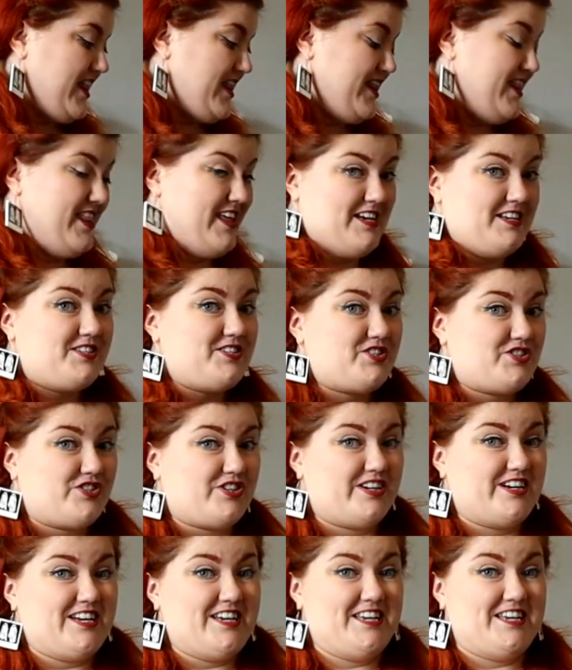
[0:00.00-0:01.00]
This
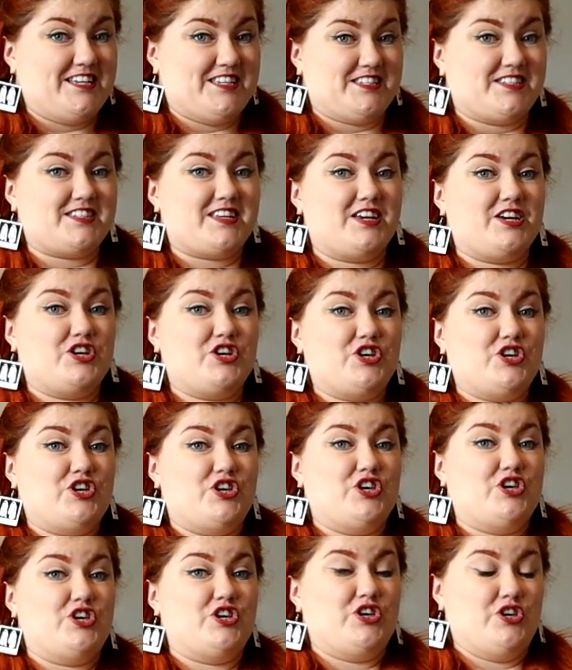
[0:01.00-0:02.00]
tree is
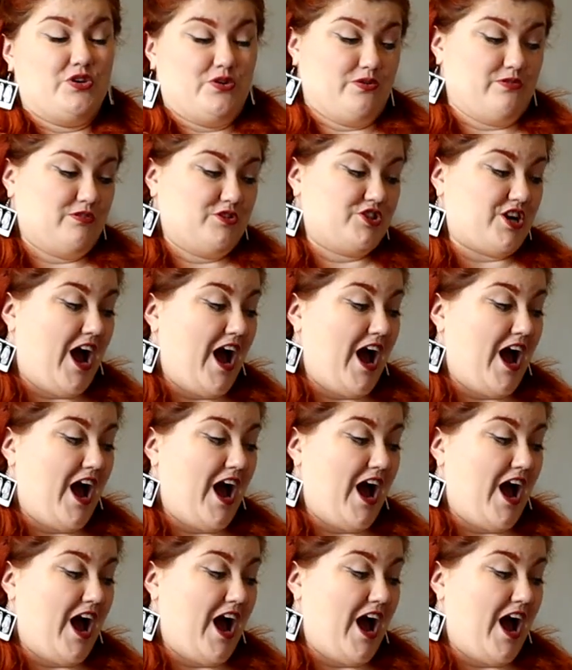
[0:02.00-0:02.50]
huge.